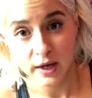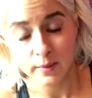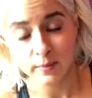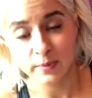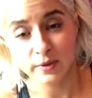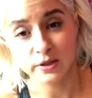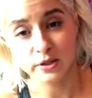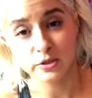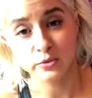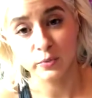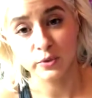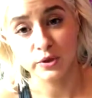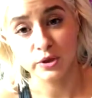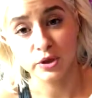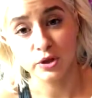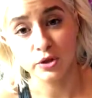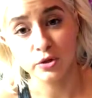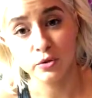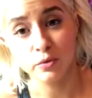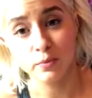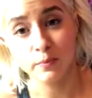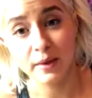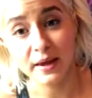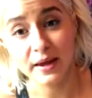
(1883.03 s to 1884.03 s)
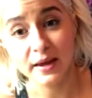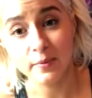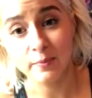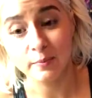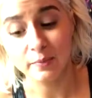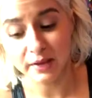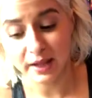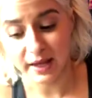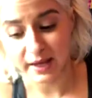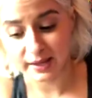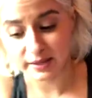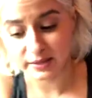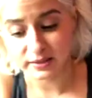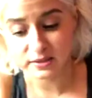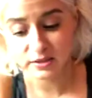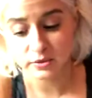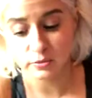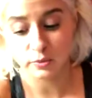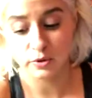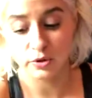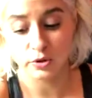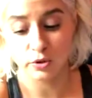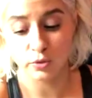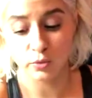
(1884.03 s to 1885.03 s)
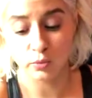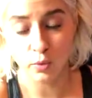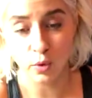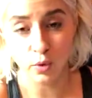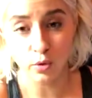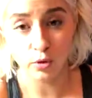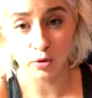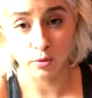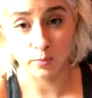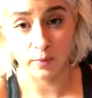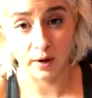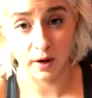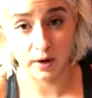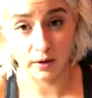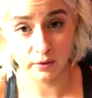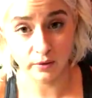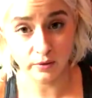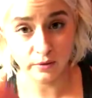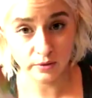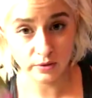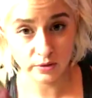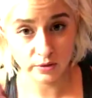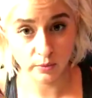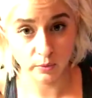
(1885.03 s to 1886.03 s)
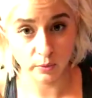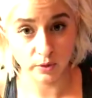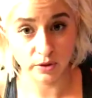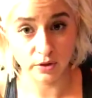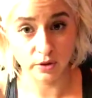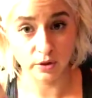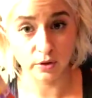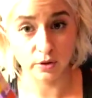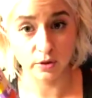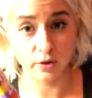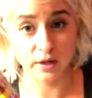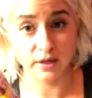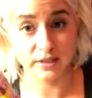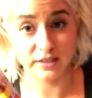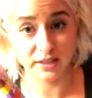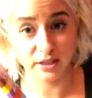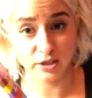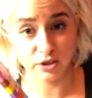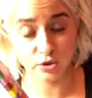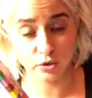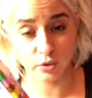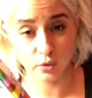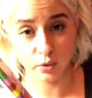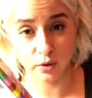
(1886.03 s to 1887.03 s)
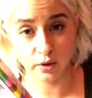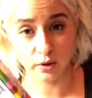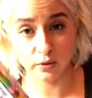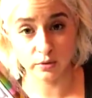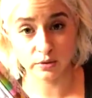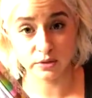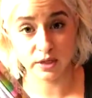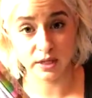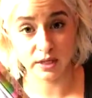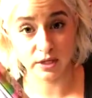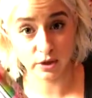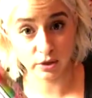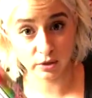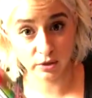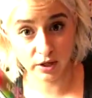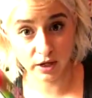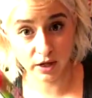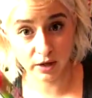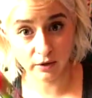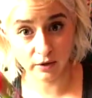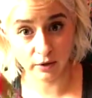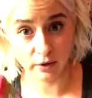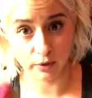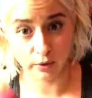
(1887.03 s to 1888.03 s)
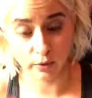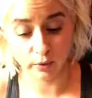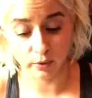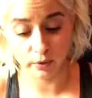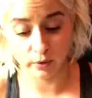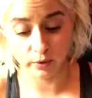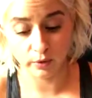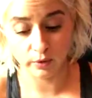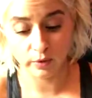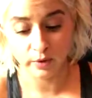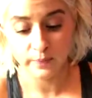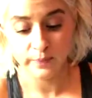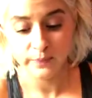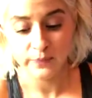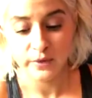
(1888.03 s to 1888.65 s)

Because when you make blends with your roller bottles, with your essential oils and your carrier oil,